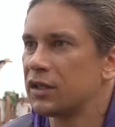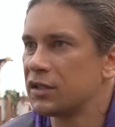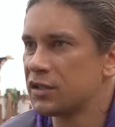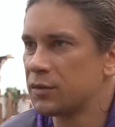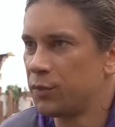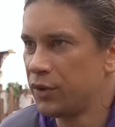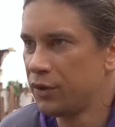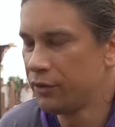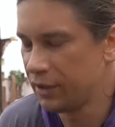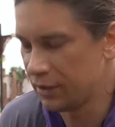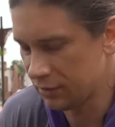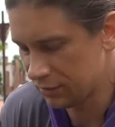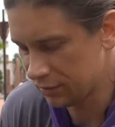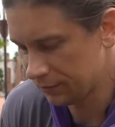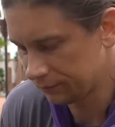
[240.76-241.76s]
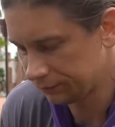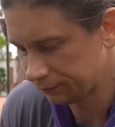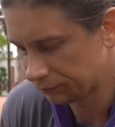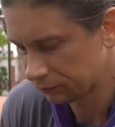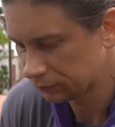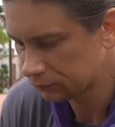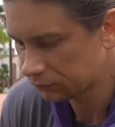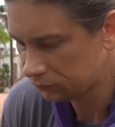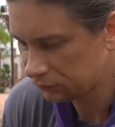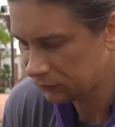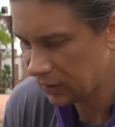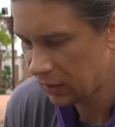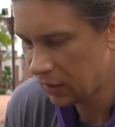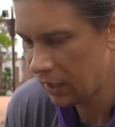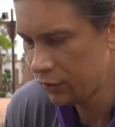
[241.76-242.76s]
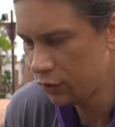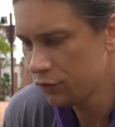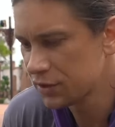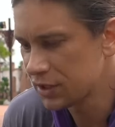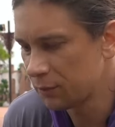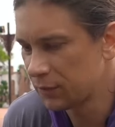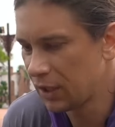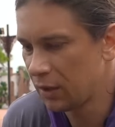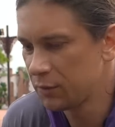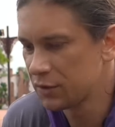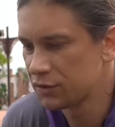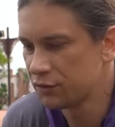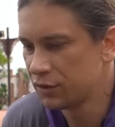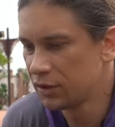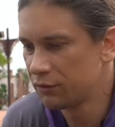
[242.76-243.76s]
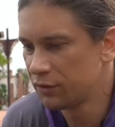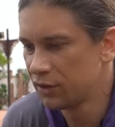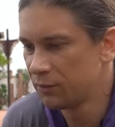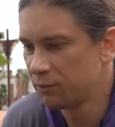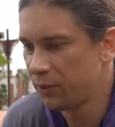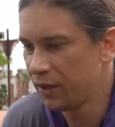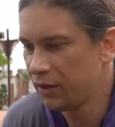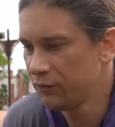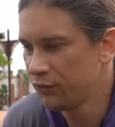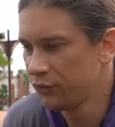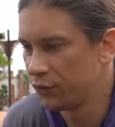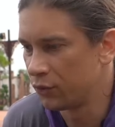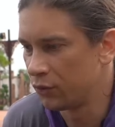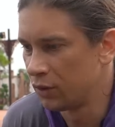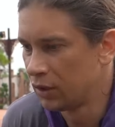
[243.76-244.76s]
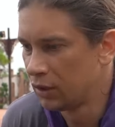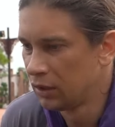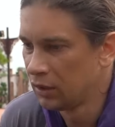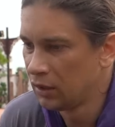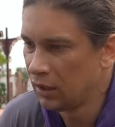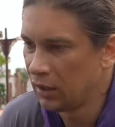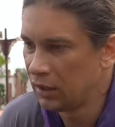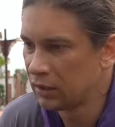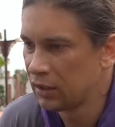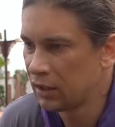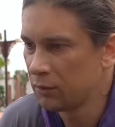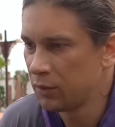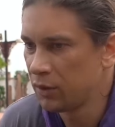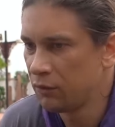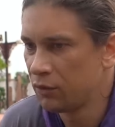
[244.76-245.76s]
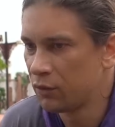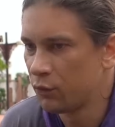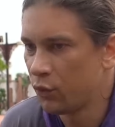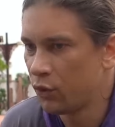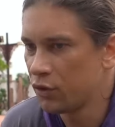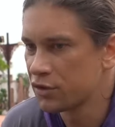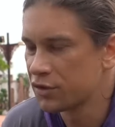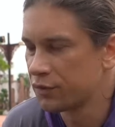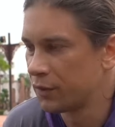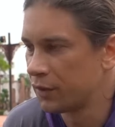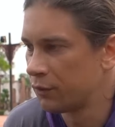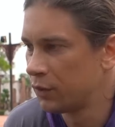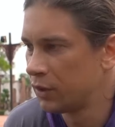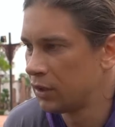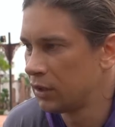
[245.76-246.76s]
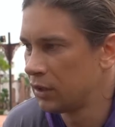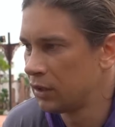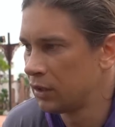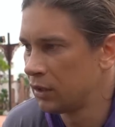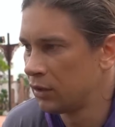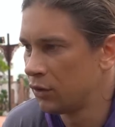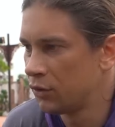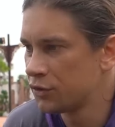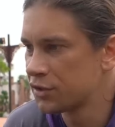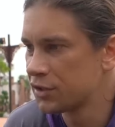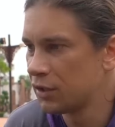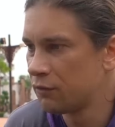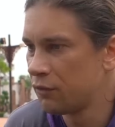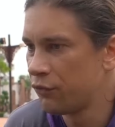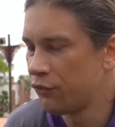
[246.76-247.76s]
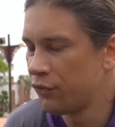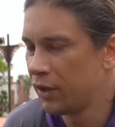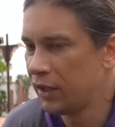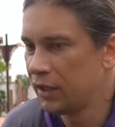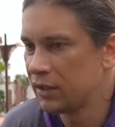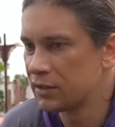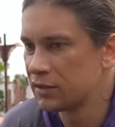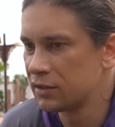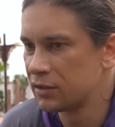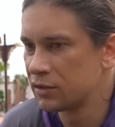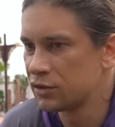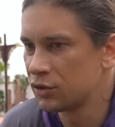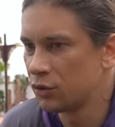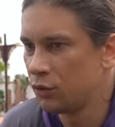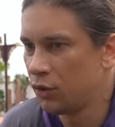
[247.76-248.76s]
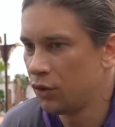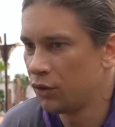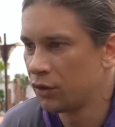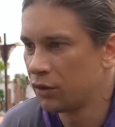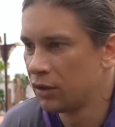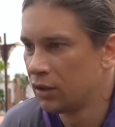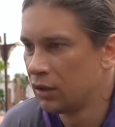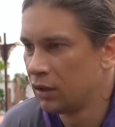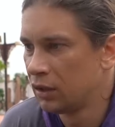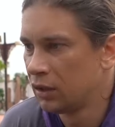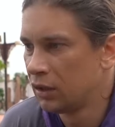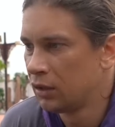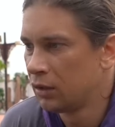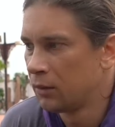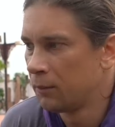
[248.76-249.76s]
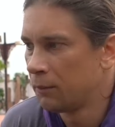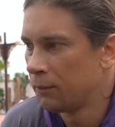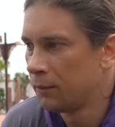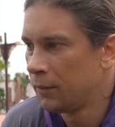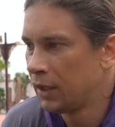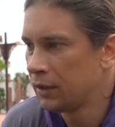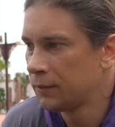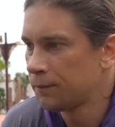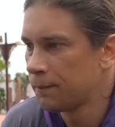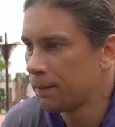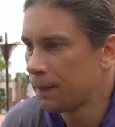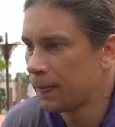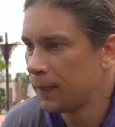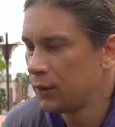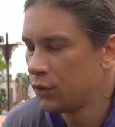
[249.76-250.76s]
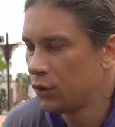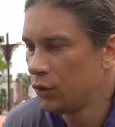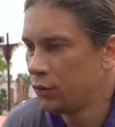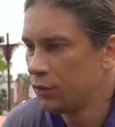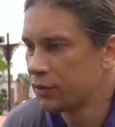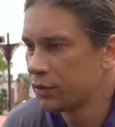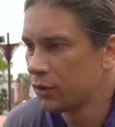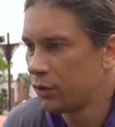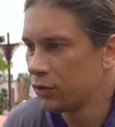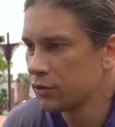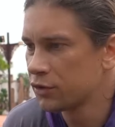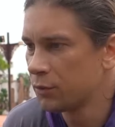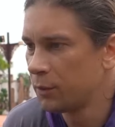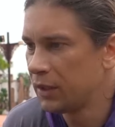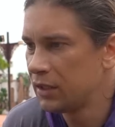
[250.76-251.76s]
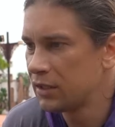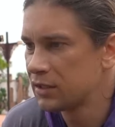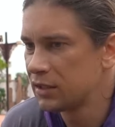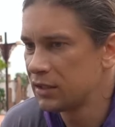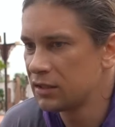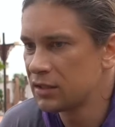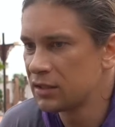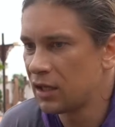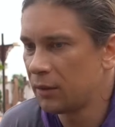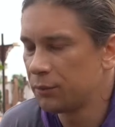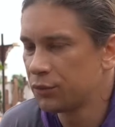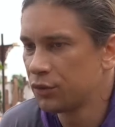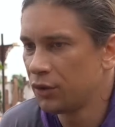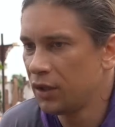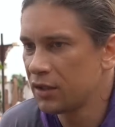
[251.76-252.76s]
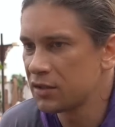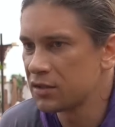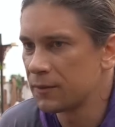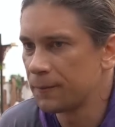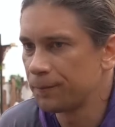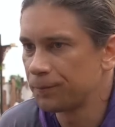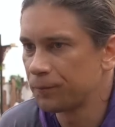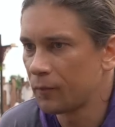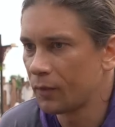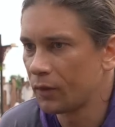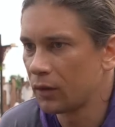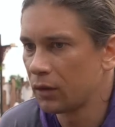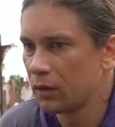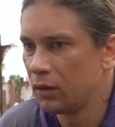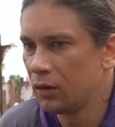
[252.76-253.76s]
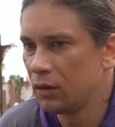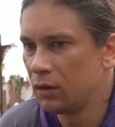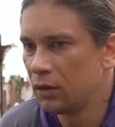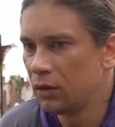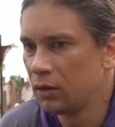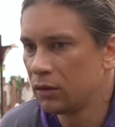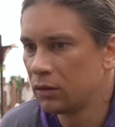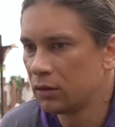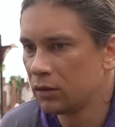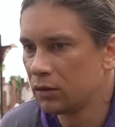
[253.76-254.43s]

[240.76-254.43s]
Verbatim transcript: experience I know sometimes it's really, really painful and can be even worse when we lost our friends and so on. But you know, it also many things is up to us. Uh,